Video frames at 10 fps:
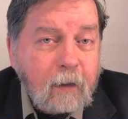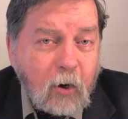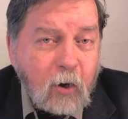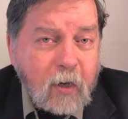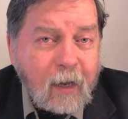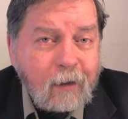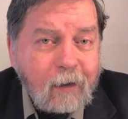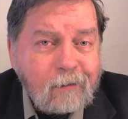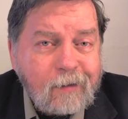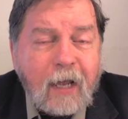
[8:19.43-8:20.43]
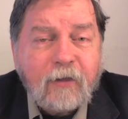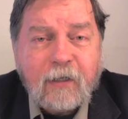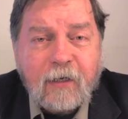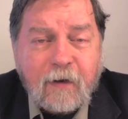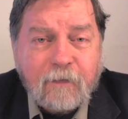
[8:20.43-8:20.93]
Okay,
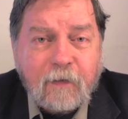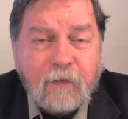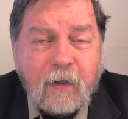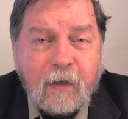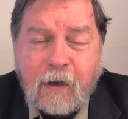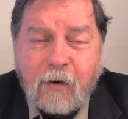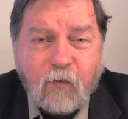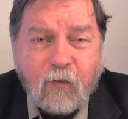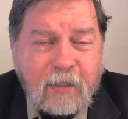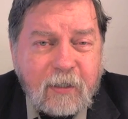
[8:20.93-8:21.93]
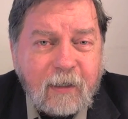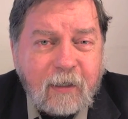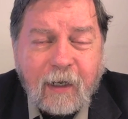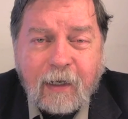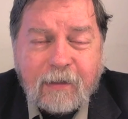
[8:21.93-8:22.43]
that's enough of the
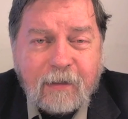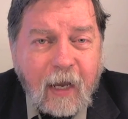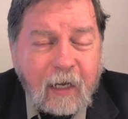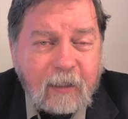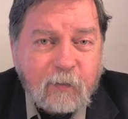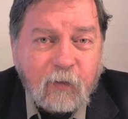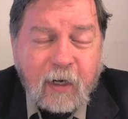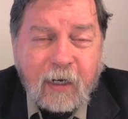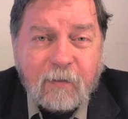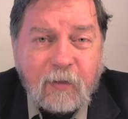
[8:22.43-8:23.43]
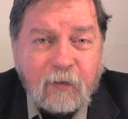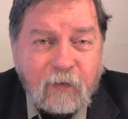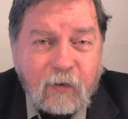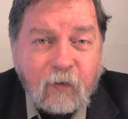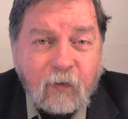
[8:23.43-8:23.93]
wretched, exasperating
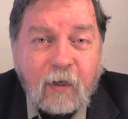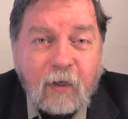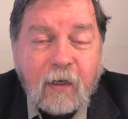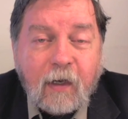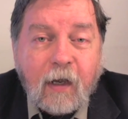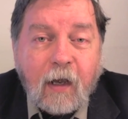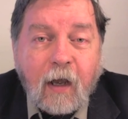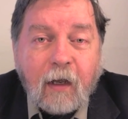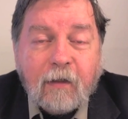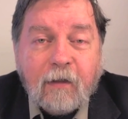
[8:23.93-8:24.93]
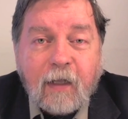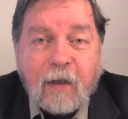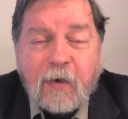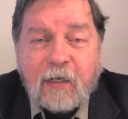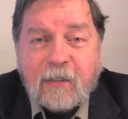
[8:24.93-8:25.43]
buffoons.
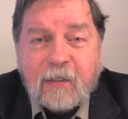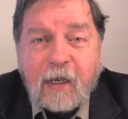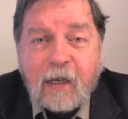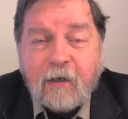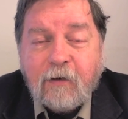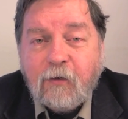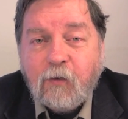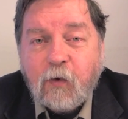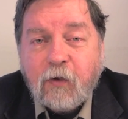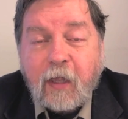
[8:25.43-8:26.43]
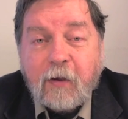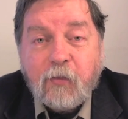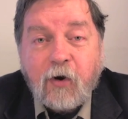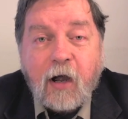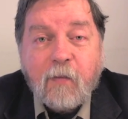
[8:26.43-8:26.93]
Let me just end with a
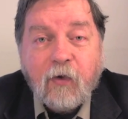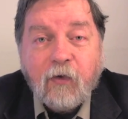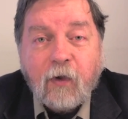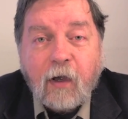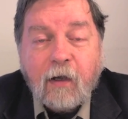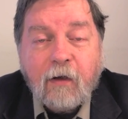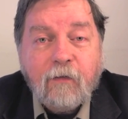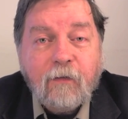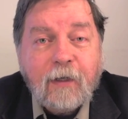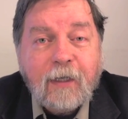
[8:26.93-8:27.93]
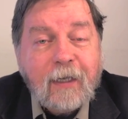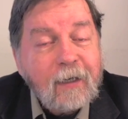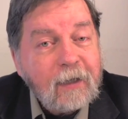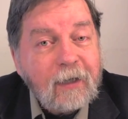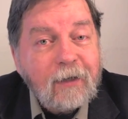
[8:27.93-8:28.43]
promise of
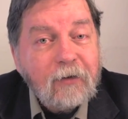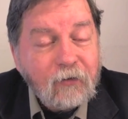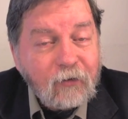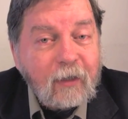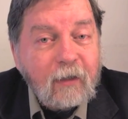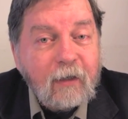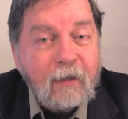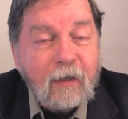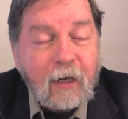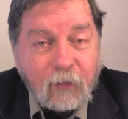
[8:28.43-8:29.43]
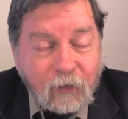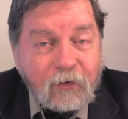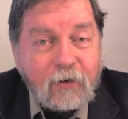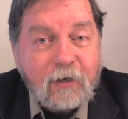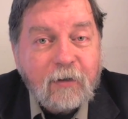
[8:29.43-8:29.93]
giddy, silly,
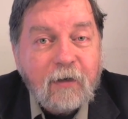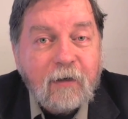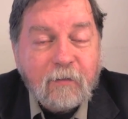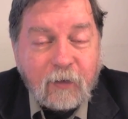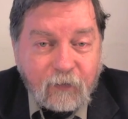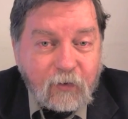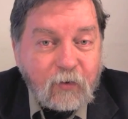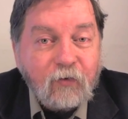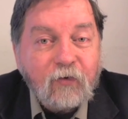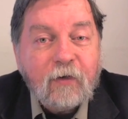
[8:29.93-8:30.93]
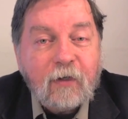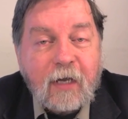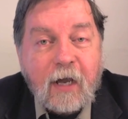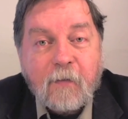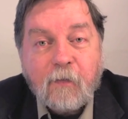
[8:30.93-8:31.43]
absurd buffoons to
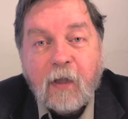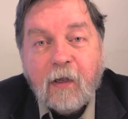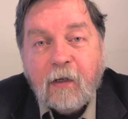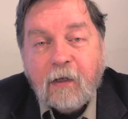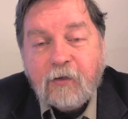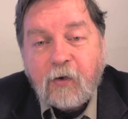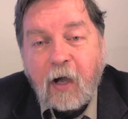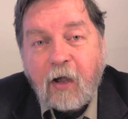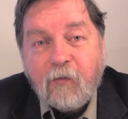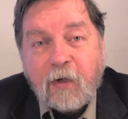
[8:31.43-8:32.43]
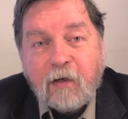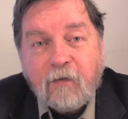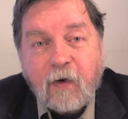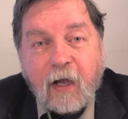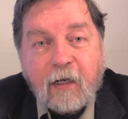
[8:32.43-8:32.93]
come. So I've been
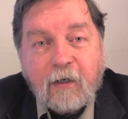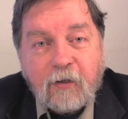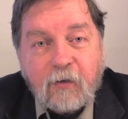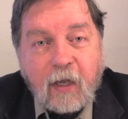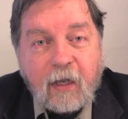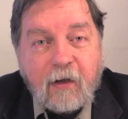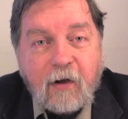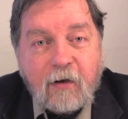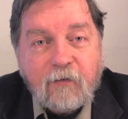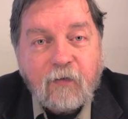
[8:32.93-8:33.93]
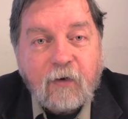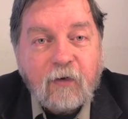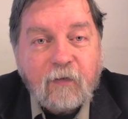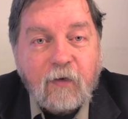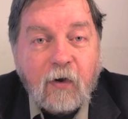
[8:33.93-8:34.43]
invited to a
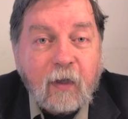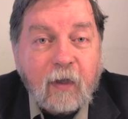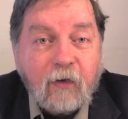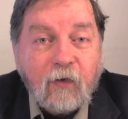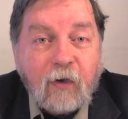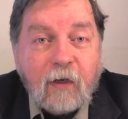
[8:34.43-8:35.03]
conference of all things,